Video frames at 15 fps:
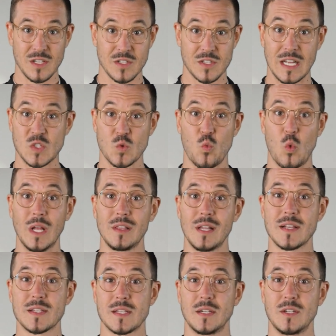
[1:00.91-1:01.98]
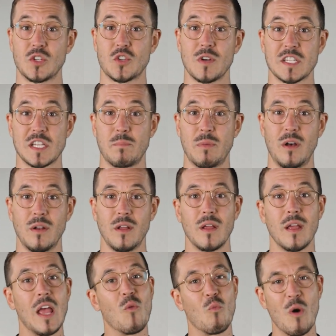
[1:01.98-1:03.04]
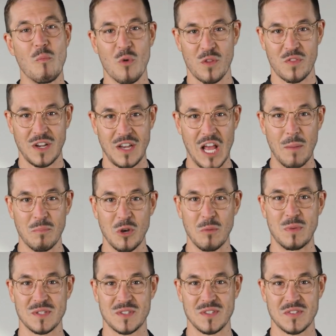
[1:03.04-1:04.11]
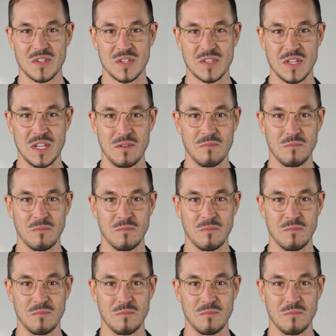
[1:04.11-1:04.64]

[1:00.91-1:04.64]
So that's one less thing to stress about and one more thing to help your business succeed.